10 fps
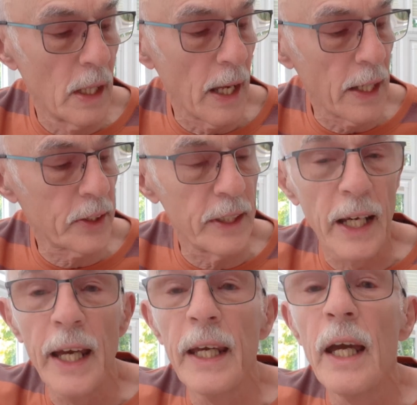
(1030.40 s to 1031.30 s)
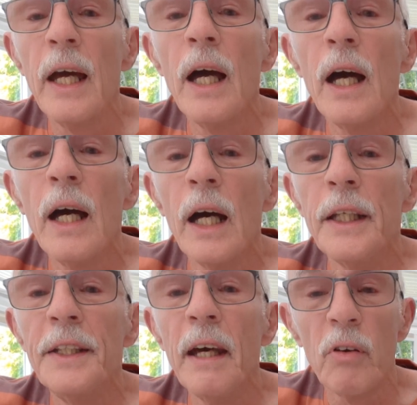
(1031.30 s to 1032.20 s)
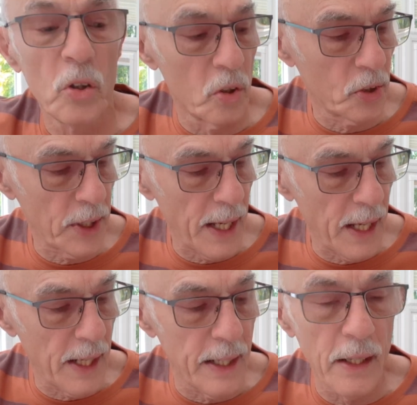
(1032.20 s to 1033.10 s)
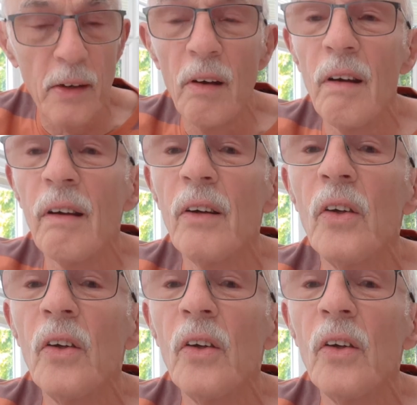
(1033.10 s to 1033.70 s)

that's the A. The Devils and Dust.